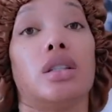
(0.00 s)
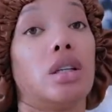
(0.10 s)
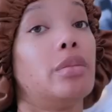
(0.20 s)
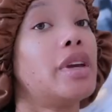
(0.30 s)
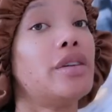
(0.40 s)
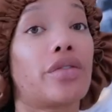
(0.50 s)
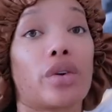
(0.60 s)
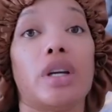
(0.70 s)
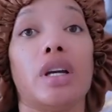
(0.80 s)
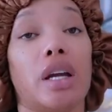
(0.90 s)
to be
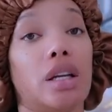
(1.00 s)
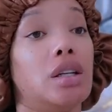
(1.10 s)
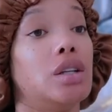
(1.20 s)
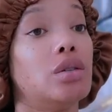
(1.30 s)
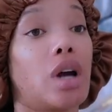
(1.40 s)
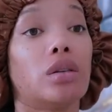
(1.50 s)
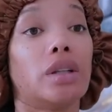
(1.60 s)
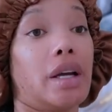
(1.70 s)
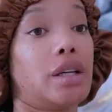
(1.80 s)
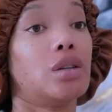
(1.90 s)
free and, you know,
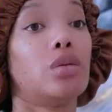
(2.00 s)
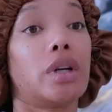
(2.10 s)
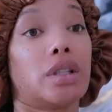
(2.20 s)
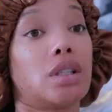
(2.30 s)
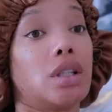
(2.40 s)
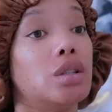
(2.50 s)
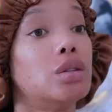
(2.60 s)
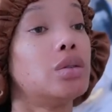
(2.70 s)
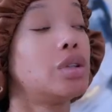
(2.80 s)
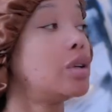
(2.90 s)
let it do what it's
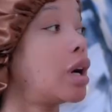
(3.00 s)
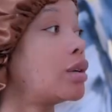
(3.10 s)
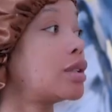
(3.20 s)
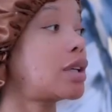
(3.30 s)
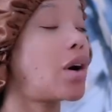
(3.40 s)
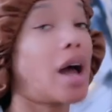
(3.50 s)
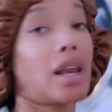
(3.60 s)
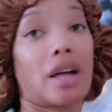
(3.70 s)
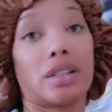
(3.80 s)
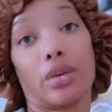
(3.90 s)
do, you know. So I
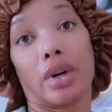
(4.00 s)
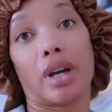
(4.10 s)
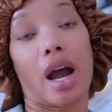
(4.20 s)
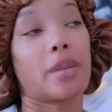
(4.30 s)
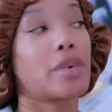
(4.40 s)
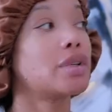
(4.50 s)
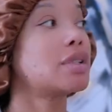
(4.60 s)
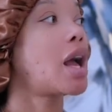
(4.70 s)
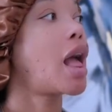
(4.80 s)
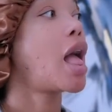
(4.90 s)
like to wear diapers.